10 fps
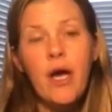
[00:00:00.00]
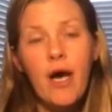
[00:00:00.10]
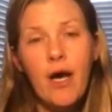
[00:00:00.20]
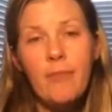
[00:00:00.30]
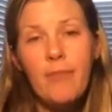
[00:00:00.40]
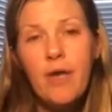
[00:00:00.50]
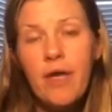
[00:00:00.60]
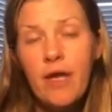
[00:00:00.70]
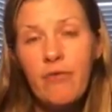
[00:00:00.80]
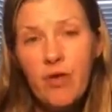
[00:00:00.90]
Um,
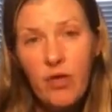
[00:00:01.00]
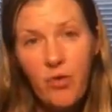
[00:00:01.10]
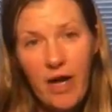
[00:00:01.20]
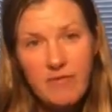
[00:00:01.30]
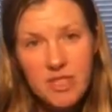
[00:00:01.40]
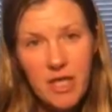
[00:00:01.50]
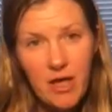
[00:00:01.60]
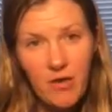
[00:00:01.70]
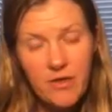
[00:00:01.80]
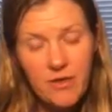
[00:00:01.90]
if you have a
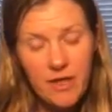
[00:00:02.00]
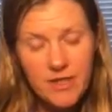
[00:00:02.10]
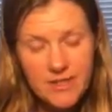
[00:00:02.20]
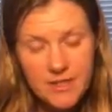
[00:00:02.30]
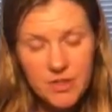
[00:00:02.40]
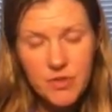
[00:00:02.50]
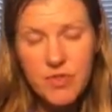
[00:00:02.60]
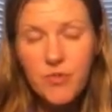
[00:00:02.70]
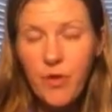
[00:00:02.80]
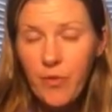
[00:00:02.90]
child in
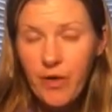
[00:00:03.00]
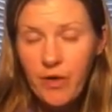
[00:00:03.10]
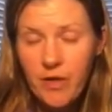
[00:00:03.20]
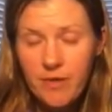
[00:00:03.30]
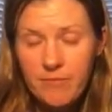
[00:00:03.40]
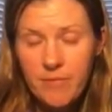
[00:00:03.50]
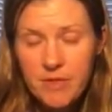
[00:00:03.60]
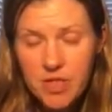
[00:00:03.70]
essentials, what we um,